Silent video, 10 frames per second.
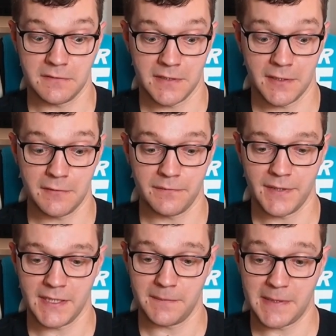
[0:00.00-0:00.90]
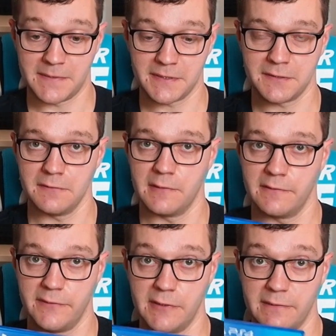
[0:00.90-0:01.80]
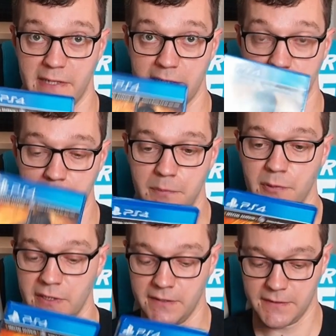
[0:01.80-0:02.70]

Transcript: and hopefully I'll be able to do a review of it at some point.